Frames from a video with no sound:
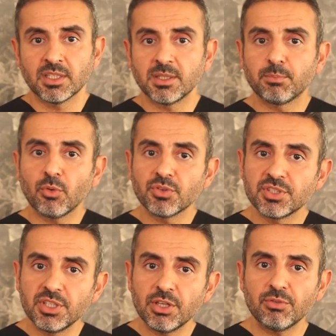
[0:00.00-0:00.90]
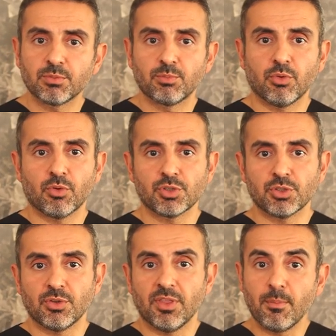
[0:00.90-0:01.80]
The posterior
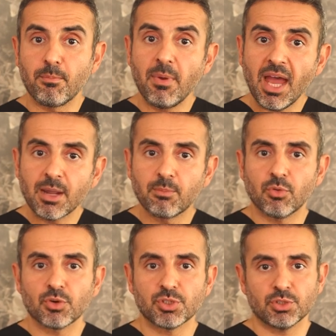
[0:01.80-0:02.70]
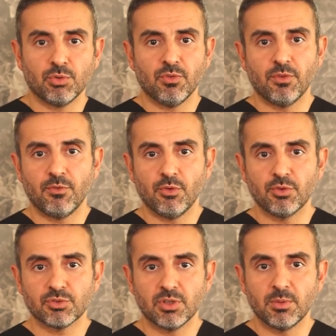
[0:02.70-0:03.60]
portion, the back portion of the
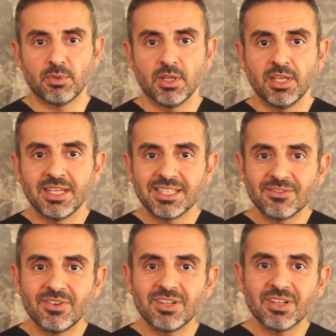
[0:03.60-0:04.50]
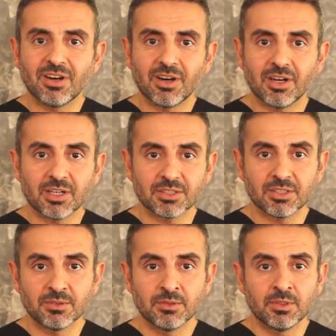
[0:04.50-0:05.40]
first rib, is very hard,
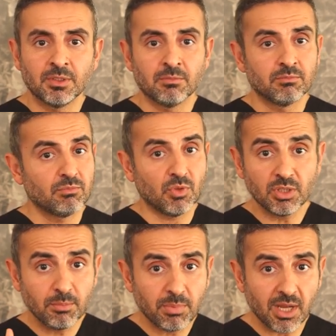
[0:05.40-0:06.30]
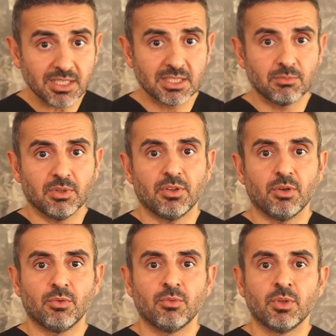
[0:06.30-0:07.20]
not impossible
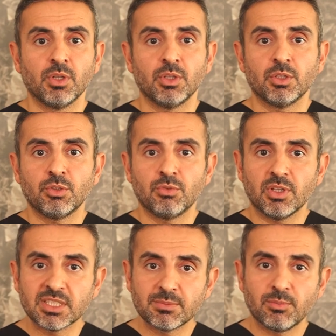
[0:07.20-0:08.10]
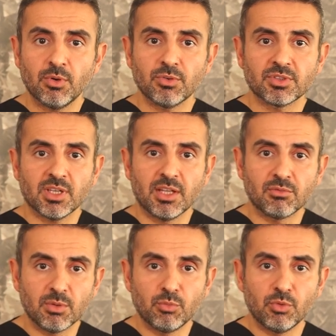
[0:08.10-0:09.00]
though, to expose
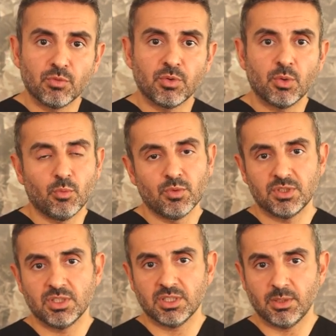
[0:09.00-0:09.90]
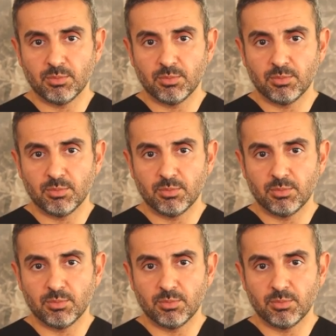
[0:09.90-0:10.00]
and remove with this